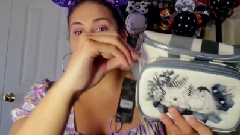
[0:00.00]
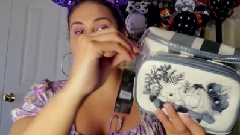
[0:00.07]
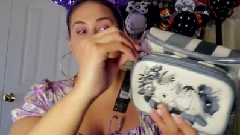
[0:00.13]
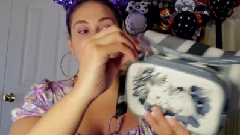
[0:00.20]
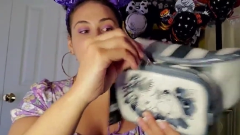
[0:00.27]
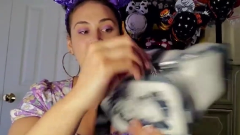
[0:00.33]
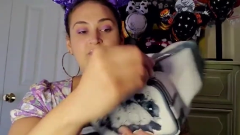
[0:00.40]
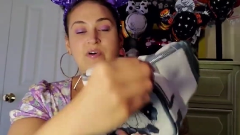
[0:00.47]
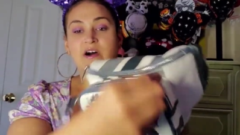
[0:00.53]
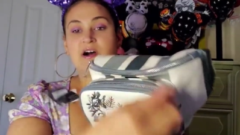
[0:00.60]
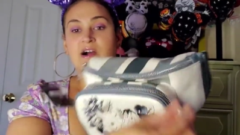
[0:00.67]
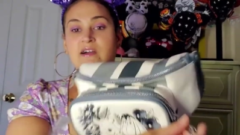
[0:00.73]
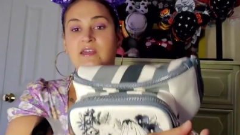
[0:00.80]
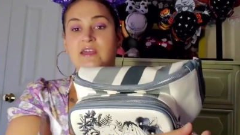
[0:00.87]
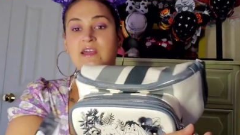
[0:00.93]
zip
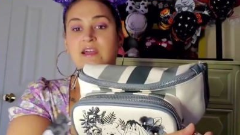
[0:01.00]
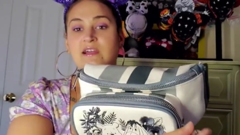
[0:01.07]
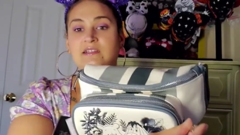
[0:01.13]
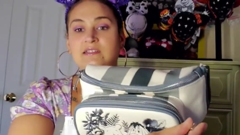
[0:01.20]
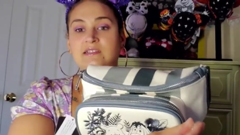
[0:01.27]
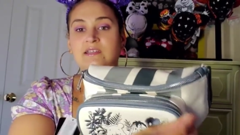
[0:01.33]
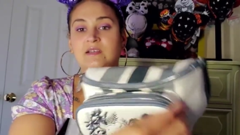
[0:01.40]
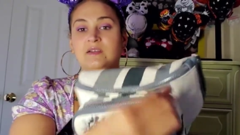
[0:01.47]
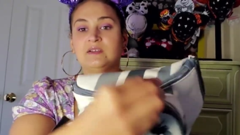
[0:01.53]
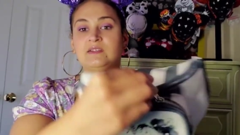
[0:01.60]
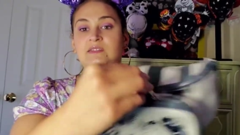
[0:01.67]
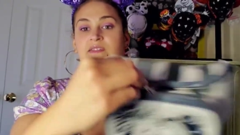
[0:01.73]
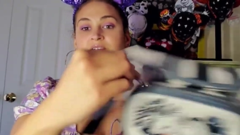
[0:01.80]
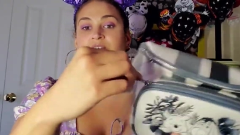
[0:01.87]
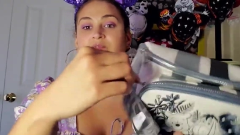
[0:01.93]
pocket,
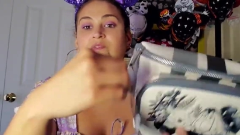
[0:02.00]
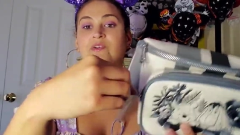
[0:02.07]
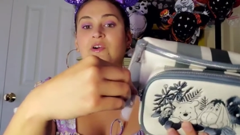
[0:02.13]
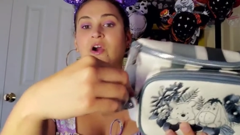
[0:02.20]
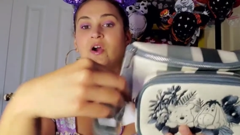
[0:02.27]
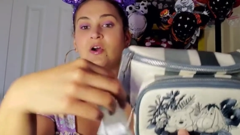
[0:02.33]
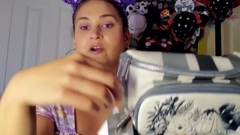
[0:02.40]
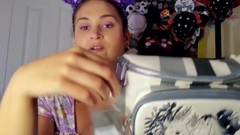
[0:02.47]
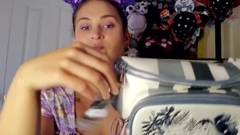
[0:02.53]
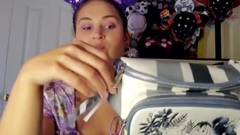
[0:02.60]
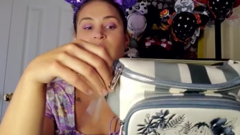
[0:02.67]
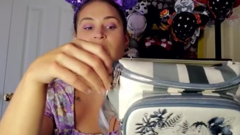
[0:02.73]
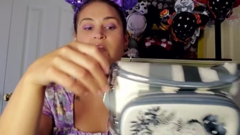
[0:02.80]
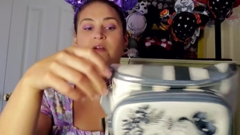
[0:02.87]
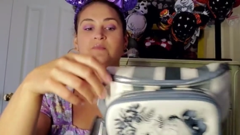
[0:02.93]
silver
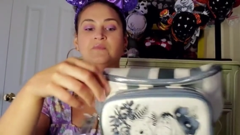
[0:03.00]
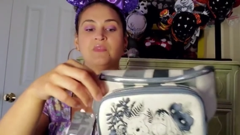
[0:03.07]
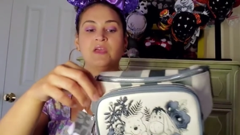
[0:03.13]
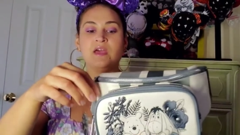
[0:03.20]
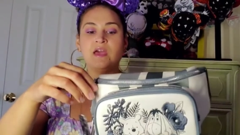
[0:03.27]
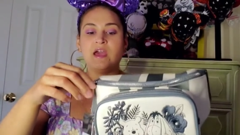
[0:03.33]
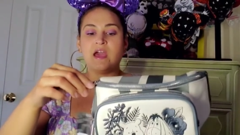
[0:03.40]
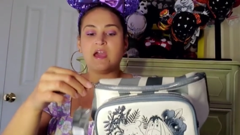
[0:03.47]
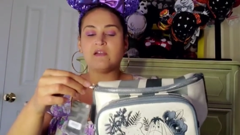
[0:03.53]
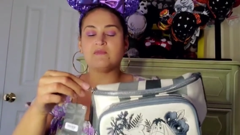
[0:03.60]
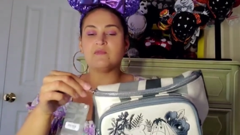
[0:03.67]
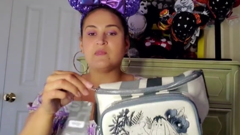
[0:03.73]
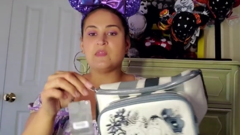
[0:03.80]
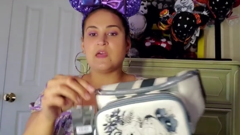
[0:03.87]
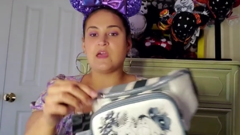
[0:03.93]
hardware,
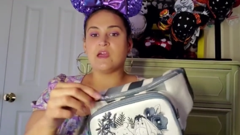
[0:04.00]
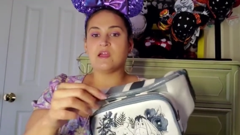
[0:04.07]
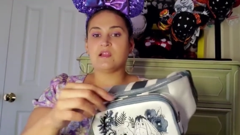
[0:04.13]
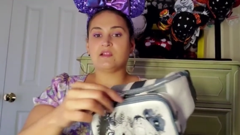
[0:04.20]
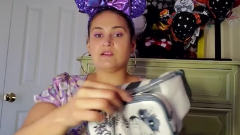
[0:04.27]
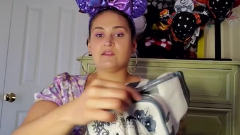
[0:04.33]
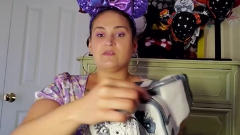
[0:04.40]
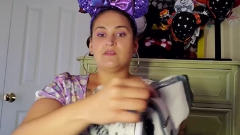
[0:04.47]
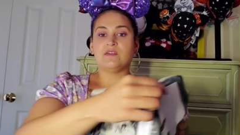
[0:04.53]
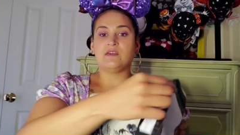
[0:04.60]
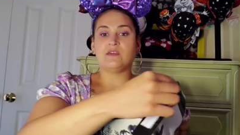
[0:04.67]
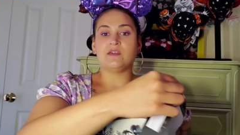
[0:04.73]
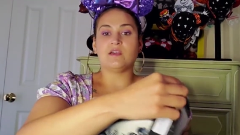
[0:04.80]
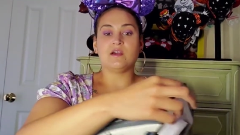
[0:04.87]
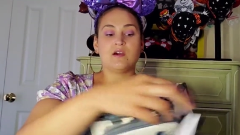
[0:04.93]
and then
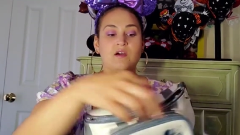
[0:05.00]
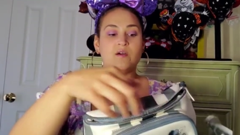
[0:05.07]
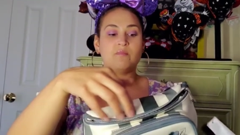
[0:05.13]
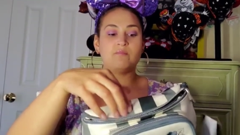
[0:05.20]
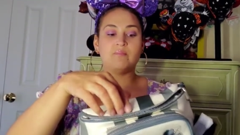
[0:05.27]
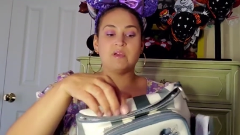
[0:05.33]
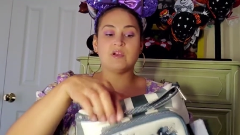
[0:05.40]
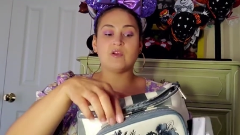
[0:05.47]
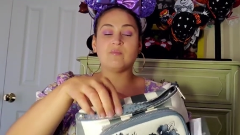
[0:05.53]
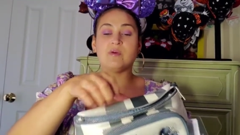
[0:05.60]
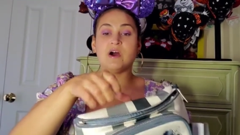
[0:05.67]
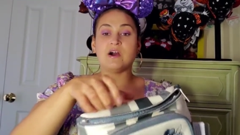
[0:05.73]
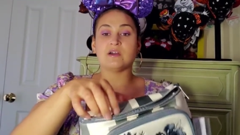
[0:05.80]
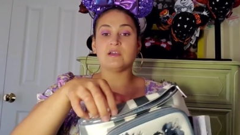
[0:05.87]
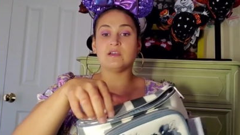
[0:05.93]
the bigger
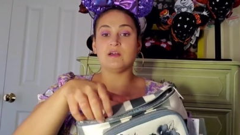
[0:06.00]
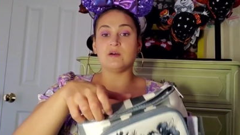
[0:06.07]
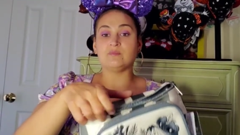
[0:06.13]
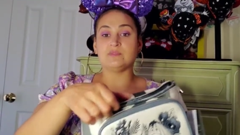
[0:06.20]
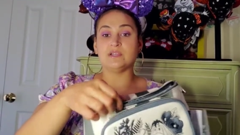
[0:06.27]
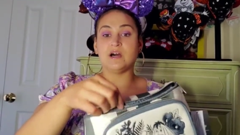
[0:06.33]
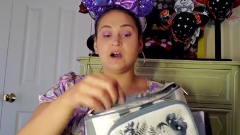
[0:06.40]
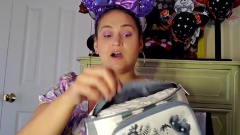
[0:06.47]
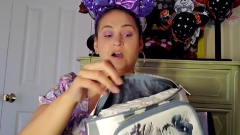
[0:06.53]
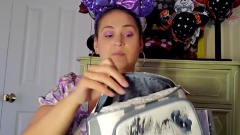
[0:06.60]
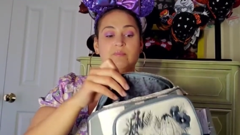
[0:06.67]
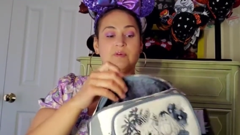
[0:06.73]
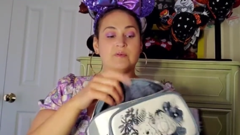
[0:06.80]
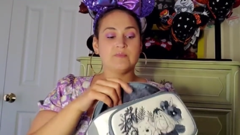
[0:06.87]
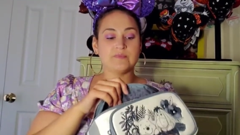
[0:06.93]
pocket up top.